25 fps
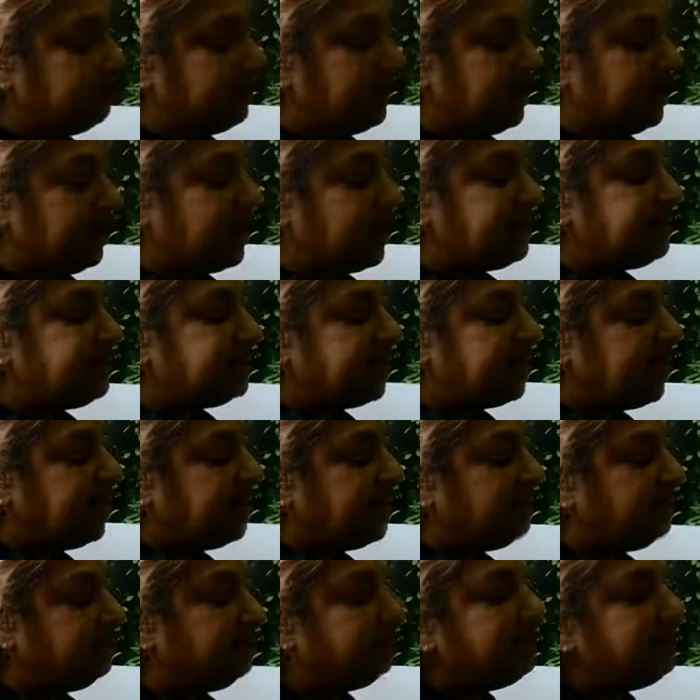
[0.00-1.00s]
my right
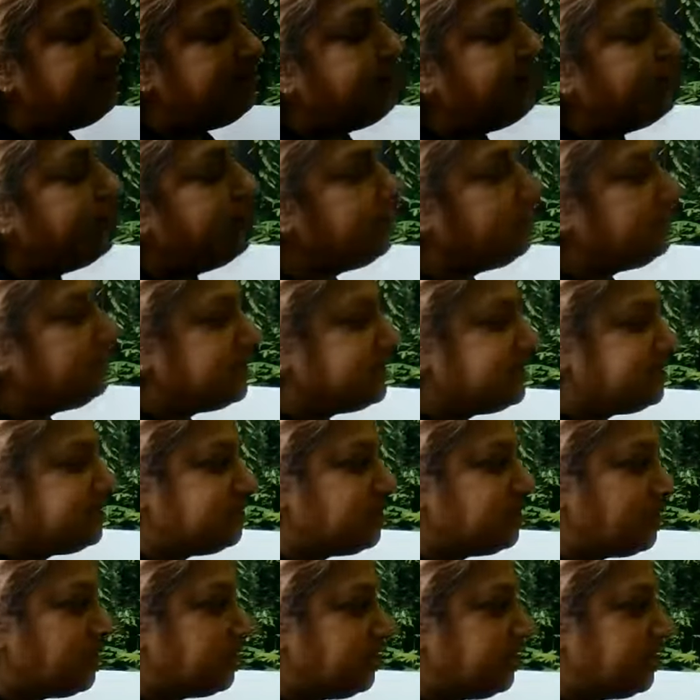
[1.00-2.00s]
hand will be poor man's
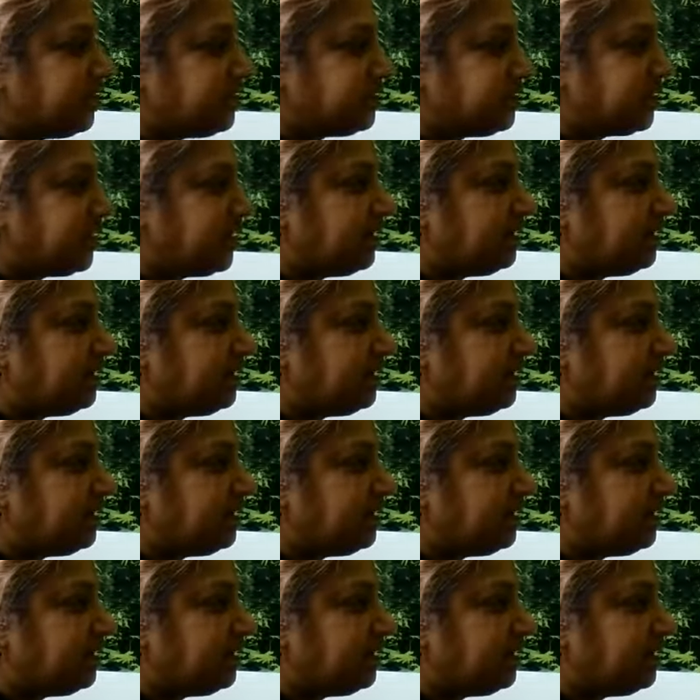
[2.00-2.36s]
daughters.